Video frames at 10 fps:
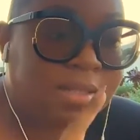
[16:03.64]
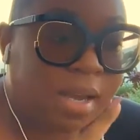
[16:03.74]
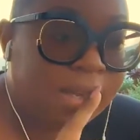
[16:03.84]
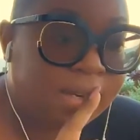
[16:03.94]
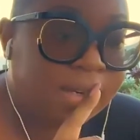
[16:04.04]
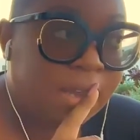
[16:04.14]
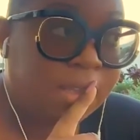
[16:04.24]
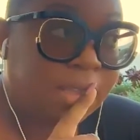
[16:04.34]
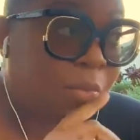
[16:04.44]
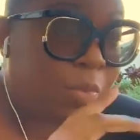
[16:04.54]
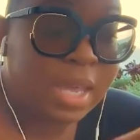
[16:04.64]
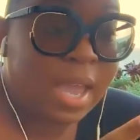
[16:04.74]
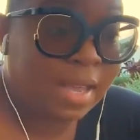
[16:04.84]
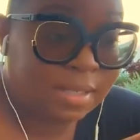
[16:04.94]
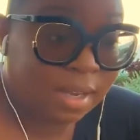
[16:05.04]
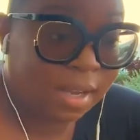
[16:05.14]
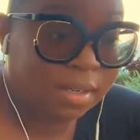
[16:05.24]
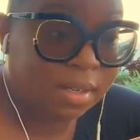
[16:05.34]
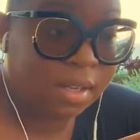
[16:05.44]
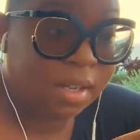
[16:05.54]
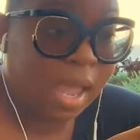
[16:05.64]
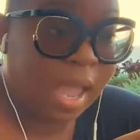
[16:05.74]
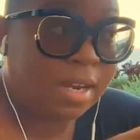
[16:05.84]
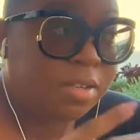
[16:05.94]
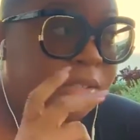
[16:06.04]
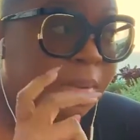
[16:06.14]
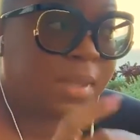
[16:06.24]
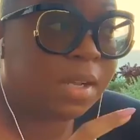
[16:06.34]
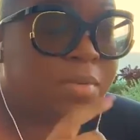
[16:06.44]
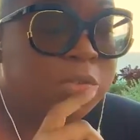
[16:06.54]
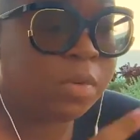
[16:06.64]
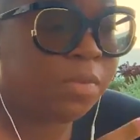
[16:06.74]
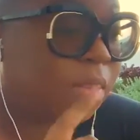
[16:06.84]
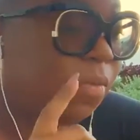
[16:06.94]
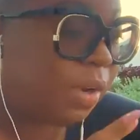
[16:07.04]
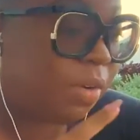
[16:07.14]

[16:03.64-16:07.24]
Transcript: done, that we had done, and it's something that I was doing for the very